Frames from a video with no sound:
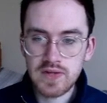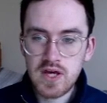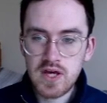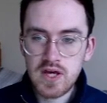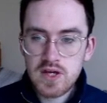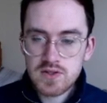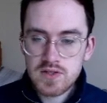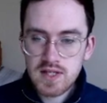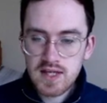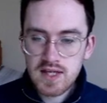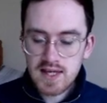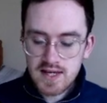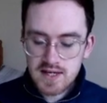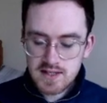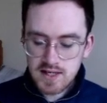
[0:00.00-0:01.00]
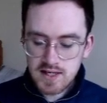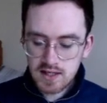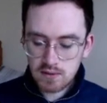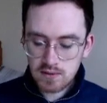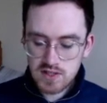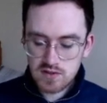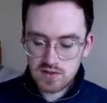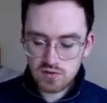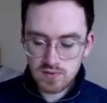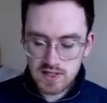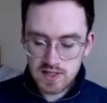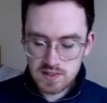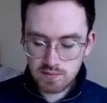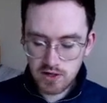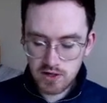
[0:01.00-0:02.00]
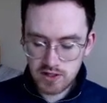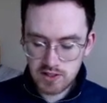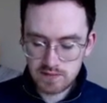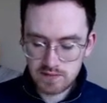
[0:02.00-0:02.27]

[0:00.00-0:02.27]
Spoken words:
So the key takeaways from this part: